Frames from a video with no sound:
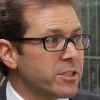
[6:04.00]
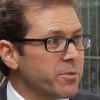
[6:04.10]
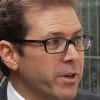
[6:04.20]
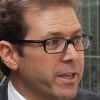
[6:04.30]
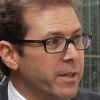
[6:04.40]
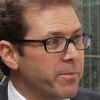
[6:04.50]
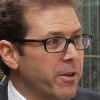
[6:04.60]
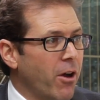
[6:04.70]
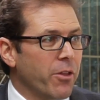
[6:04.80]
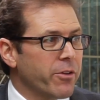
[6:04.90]
costs. You want to keep
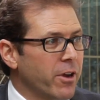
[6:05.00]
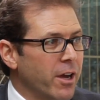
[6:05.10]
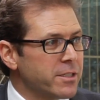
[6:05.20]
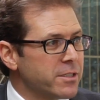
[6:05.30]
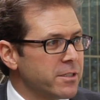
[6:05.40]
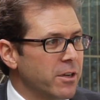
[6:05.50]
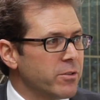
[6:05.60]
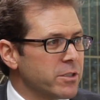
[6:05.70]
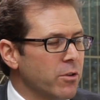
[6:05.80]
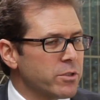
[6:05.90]
all their costs
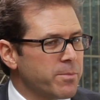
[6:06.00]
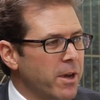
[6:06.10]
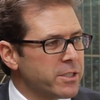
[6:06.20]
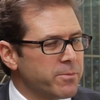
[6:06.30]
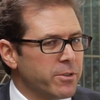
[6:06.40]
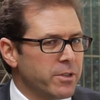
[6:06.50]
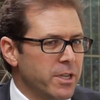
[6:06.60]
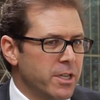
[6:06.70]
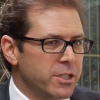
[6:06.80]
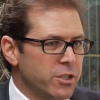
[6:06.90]
as low as possible.
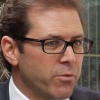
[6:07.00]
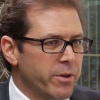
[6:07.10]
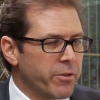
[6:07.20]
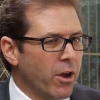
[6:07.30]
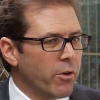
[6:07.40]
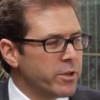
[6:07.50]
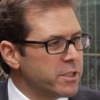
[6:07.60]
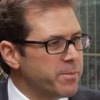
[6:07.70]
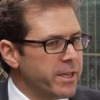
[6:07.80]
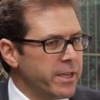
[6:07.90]
So we would
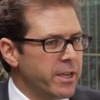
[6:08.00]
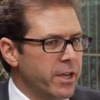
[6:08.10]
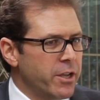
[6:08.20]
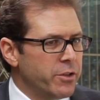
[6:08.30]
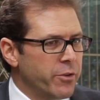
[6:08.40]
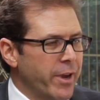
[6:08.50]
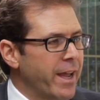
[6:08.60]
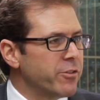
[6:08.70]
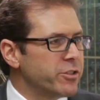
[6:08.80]
always be doing